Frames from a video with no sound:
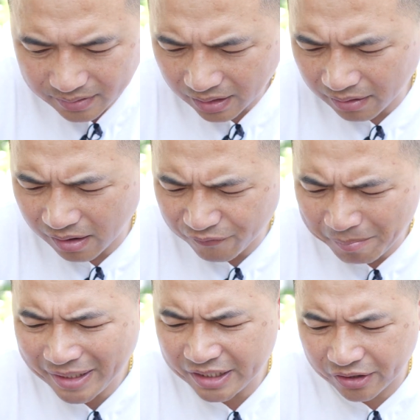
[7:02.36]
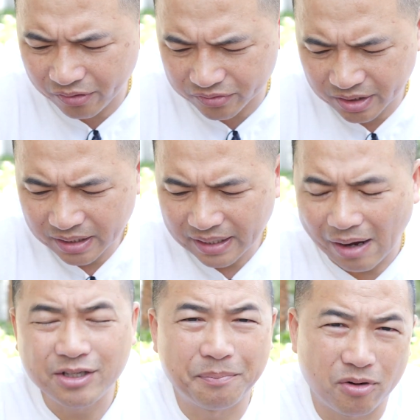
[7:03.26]
for many years,
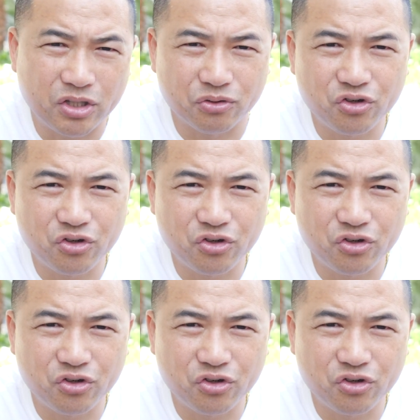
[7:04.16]
I was a personal